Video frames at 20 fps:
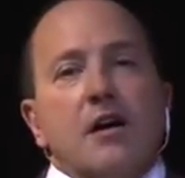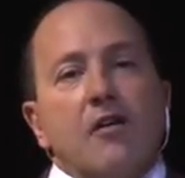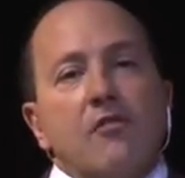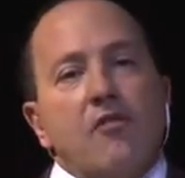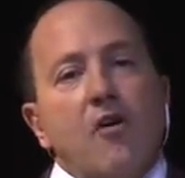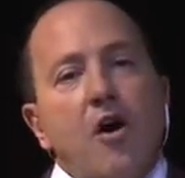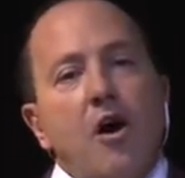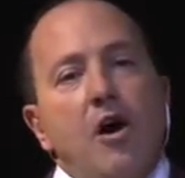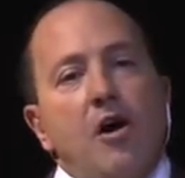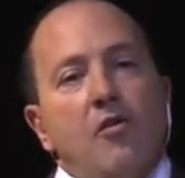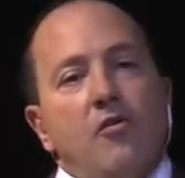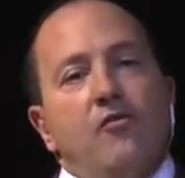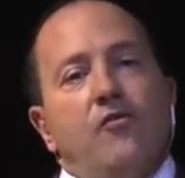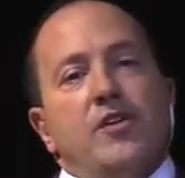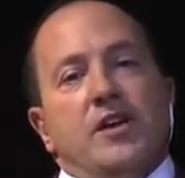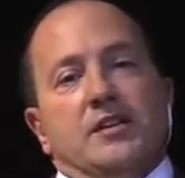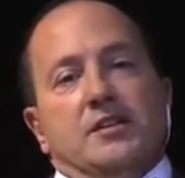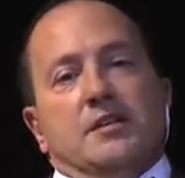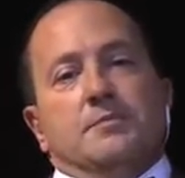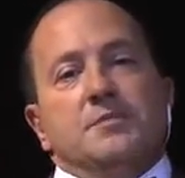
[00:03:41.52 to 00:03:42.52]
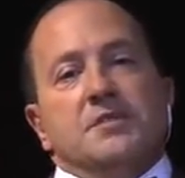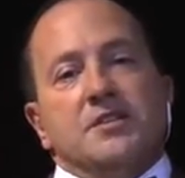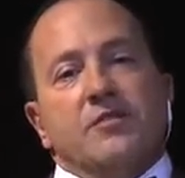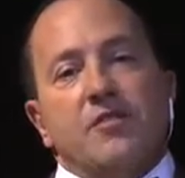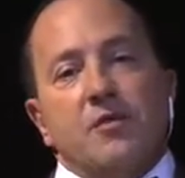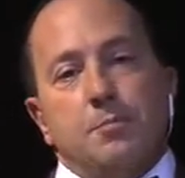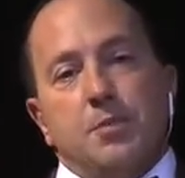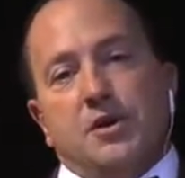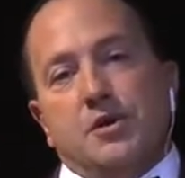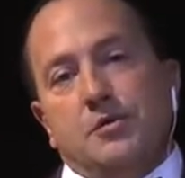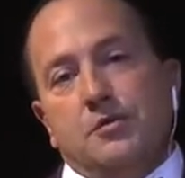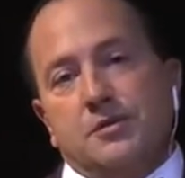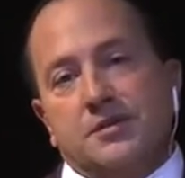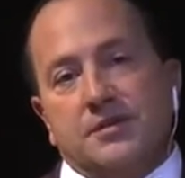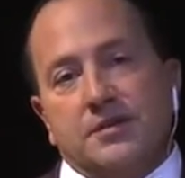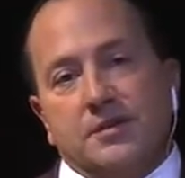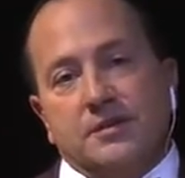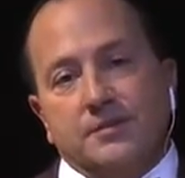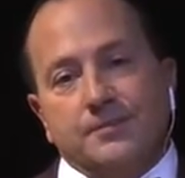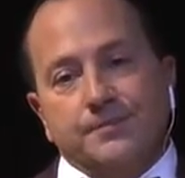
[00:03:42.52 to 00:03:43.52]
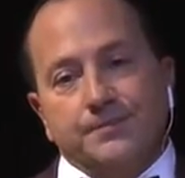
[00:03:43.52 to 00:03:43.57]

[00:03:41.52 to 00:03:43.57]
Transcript: of all victims of abuse.